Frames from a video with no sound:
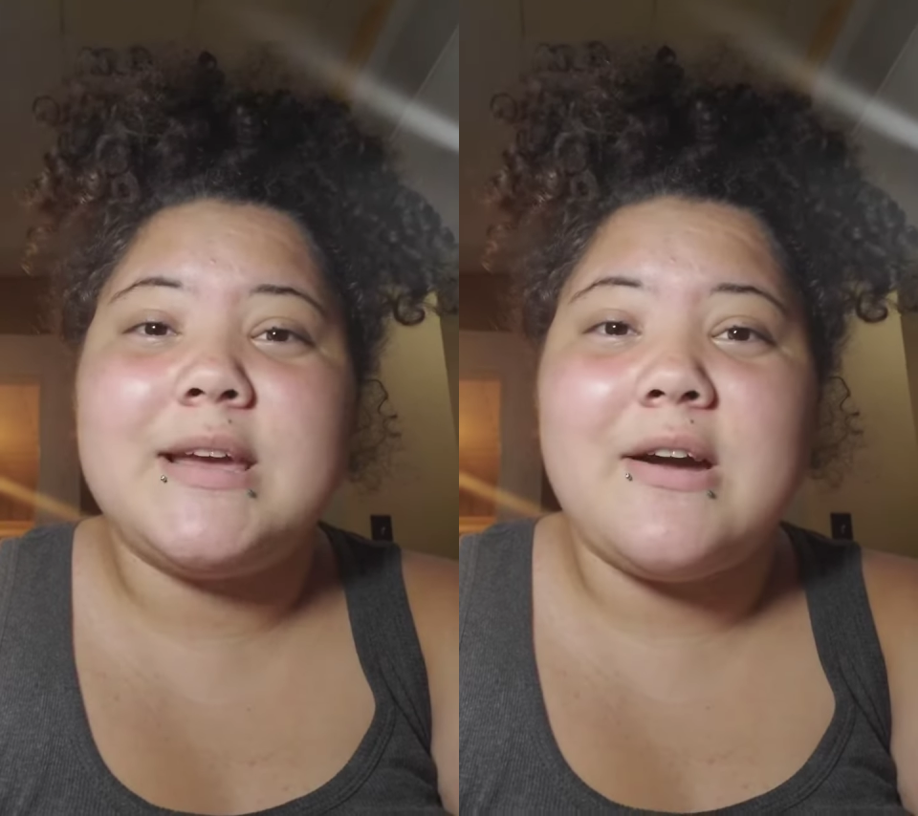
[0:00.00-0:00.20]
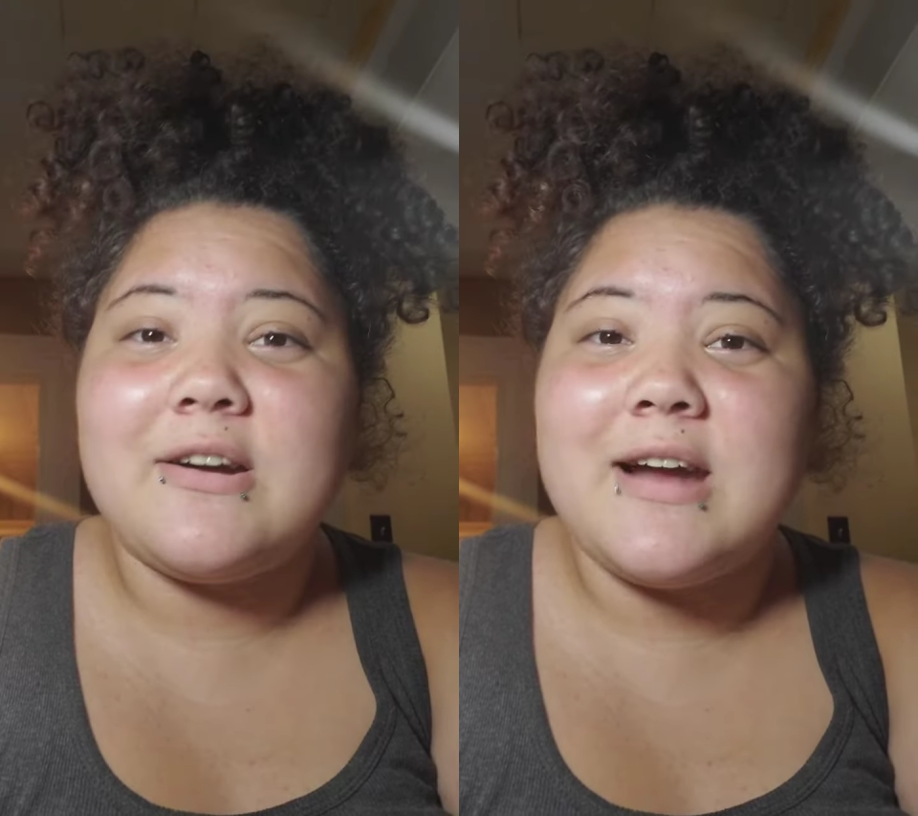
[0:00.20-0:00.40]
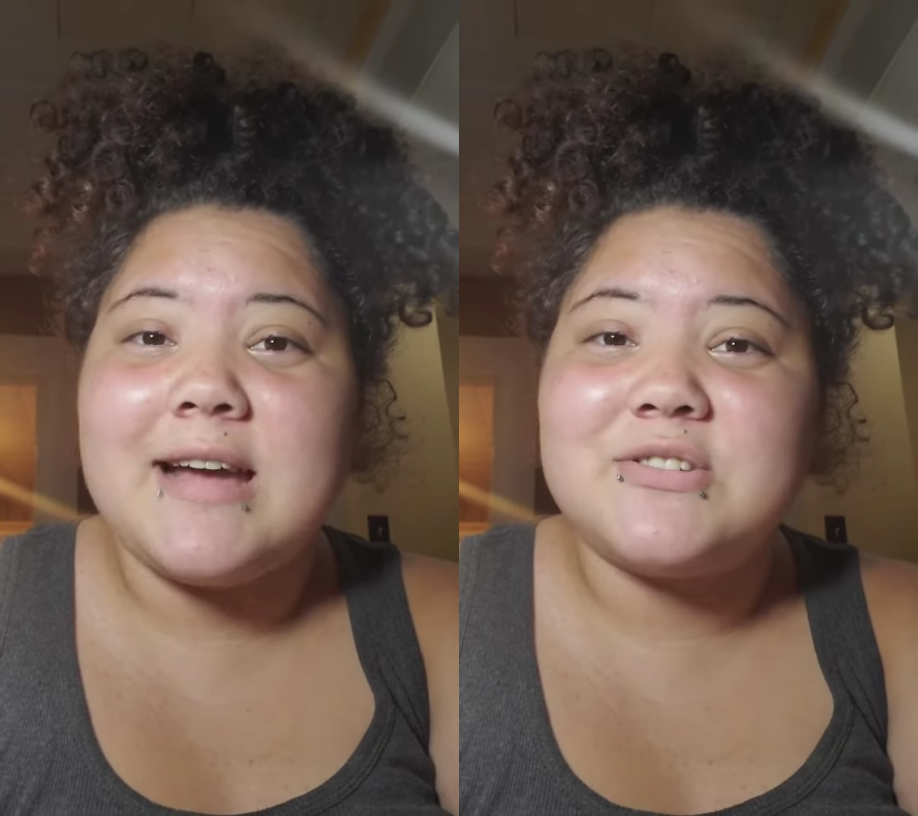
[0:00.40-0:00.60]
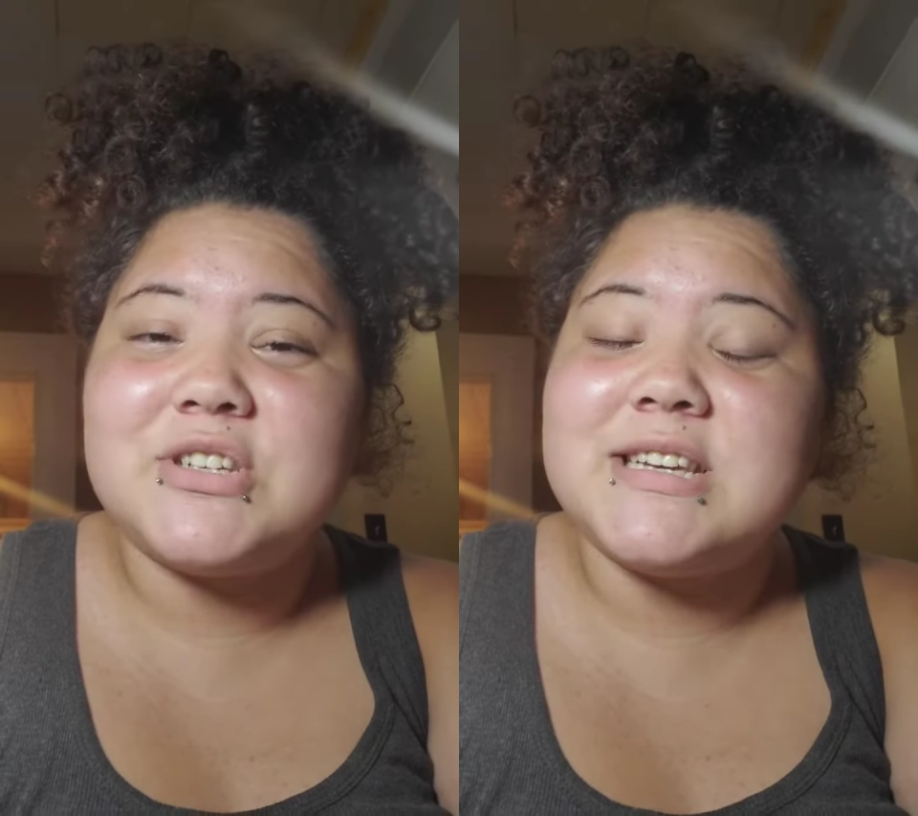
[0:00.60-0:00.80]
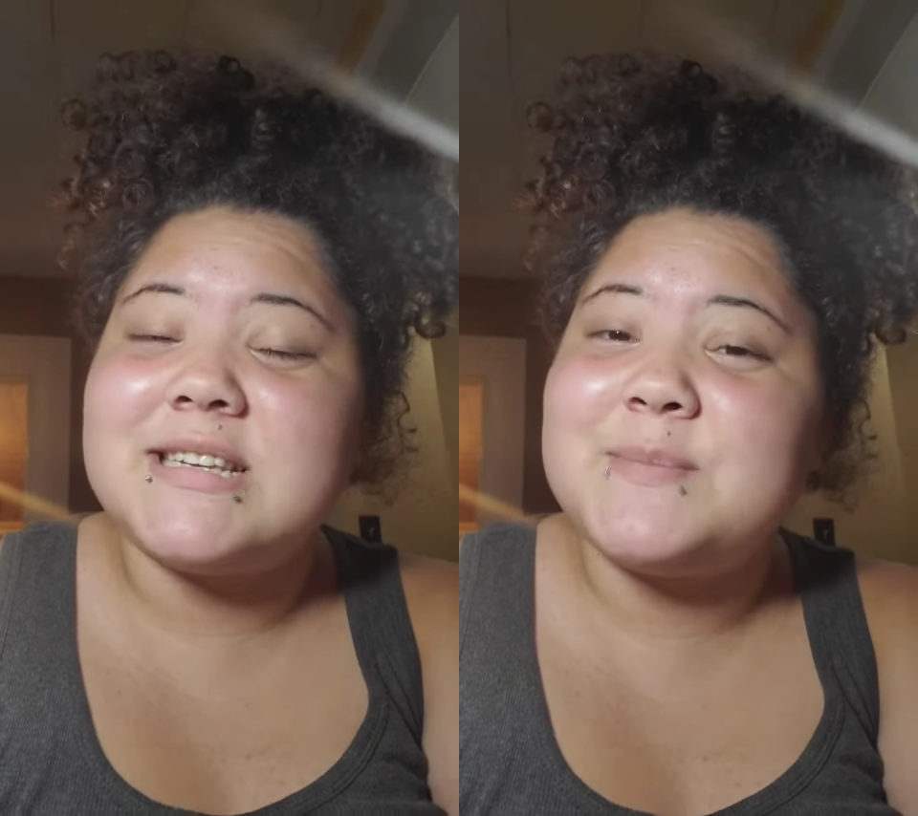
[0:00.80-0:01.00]
are
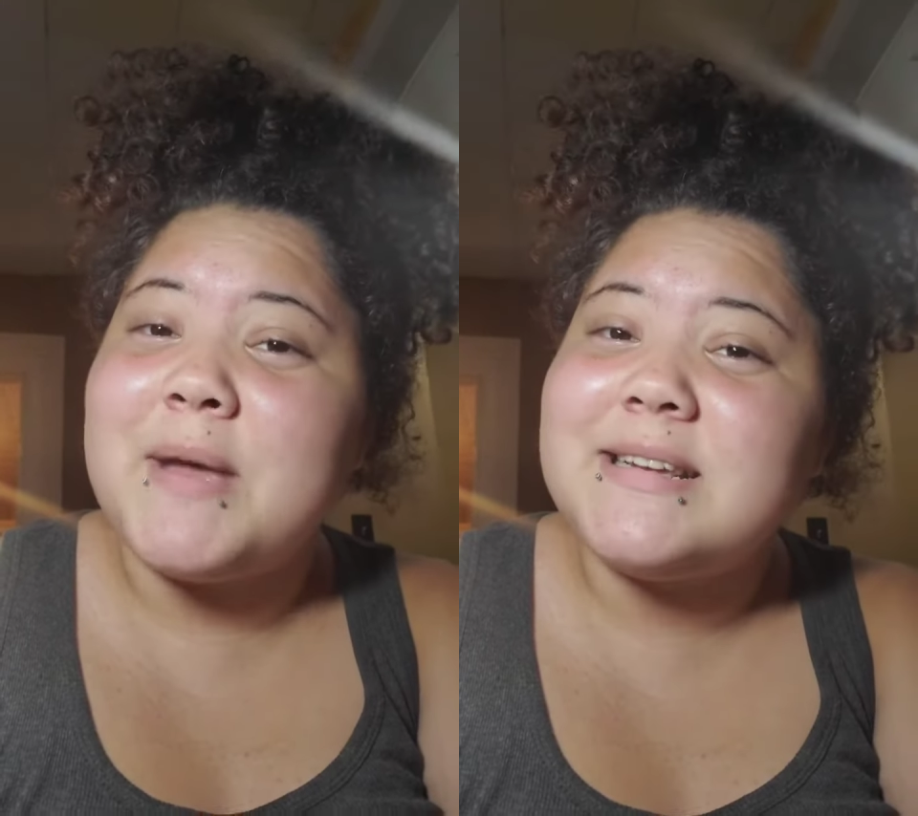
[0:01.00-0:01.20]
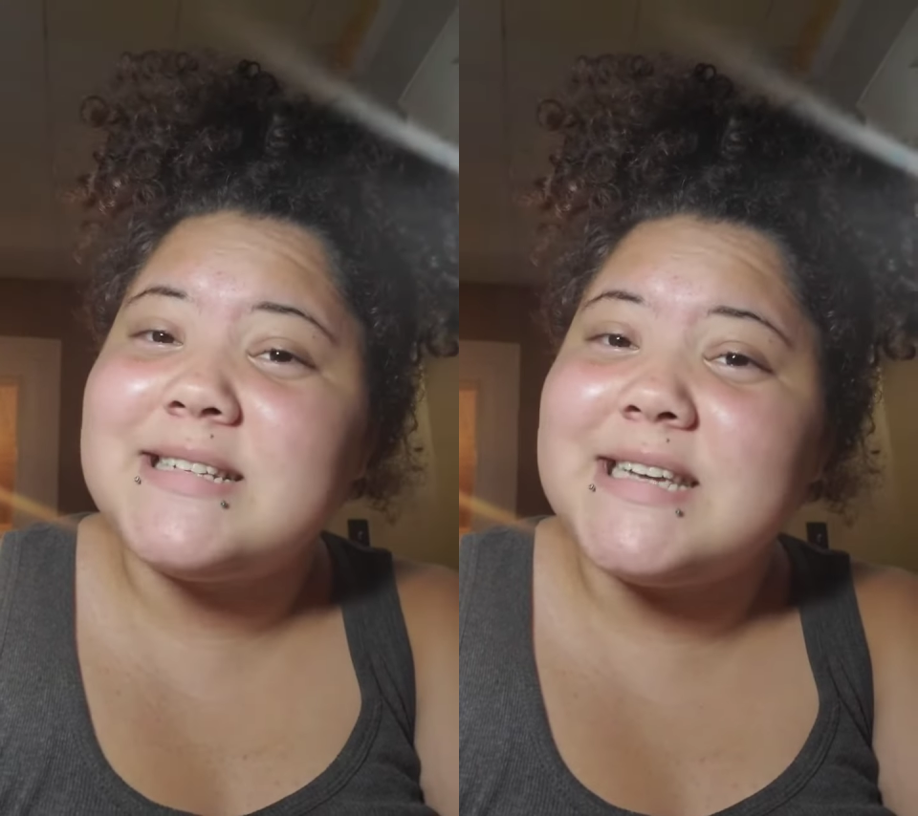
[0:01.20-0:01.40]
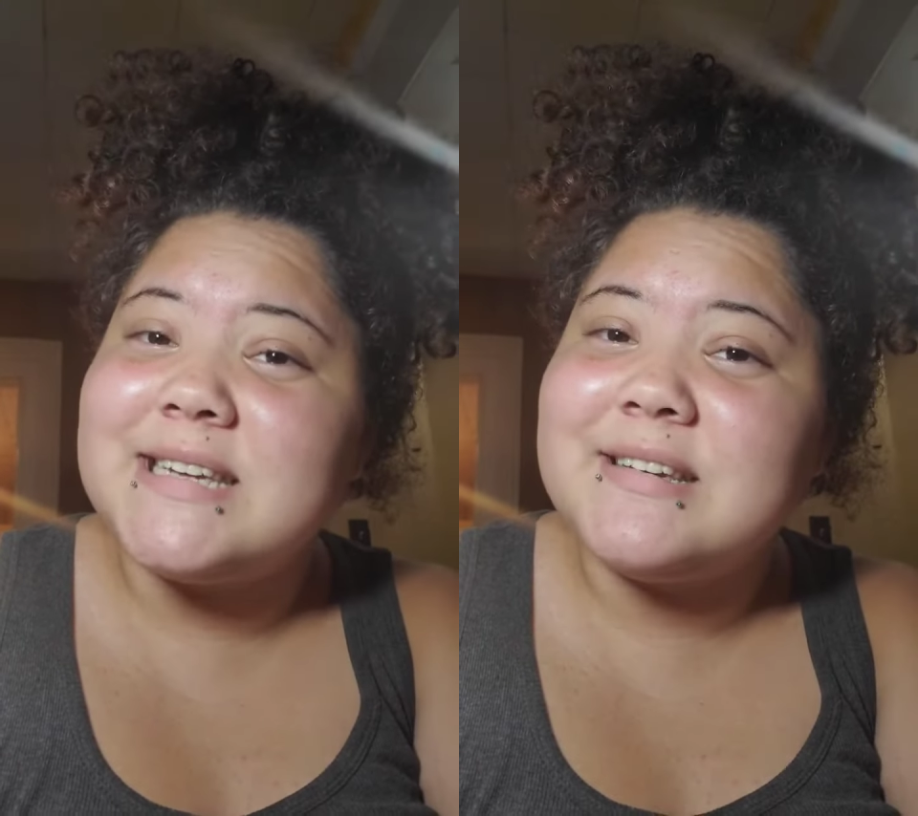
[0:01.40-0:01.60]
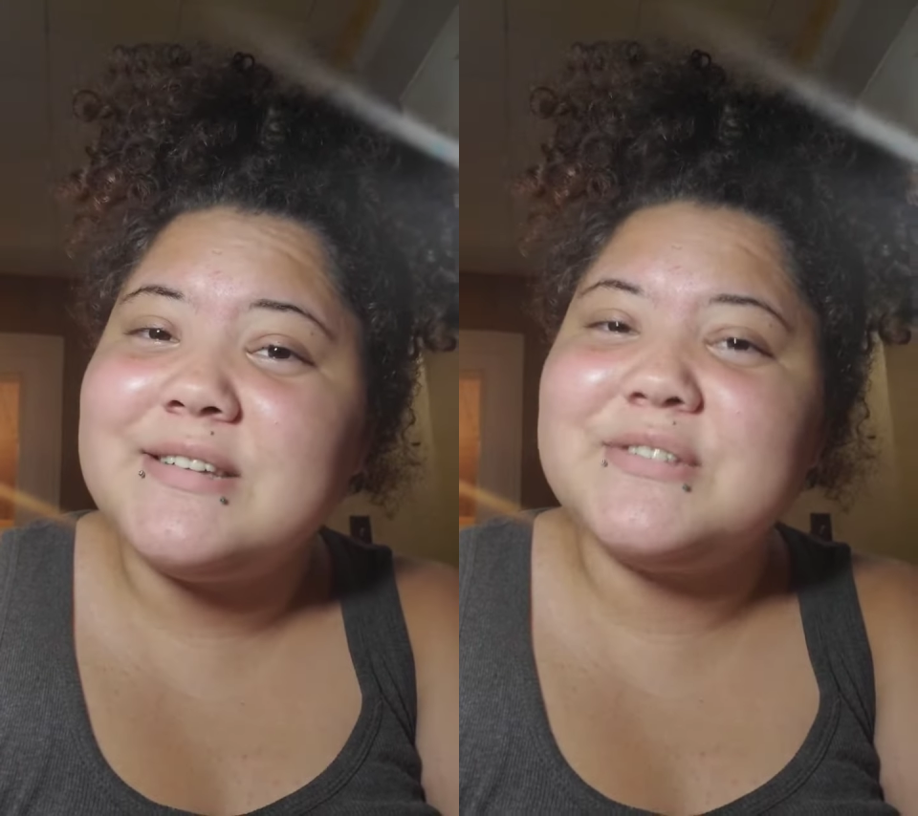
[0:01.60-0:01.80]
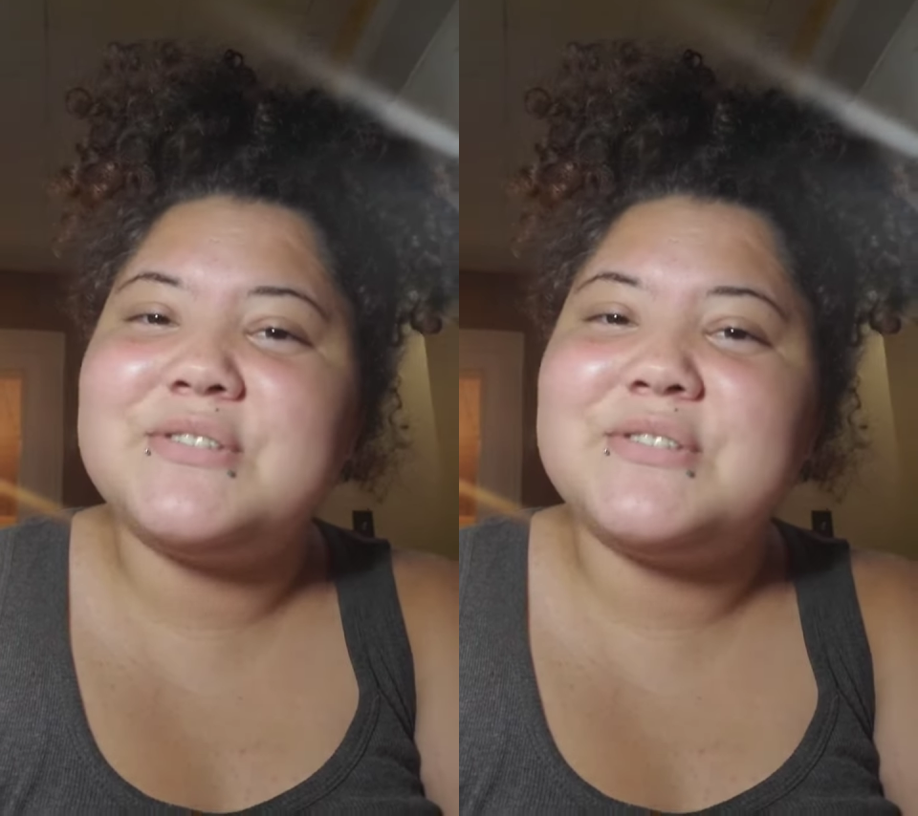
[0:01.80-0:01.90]
actually expecting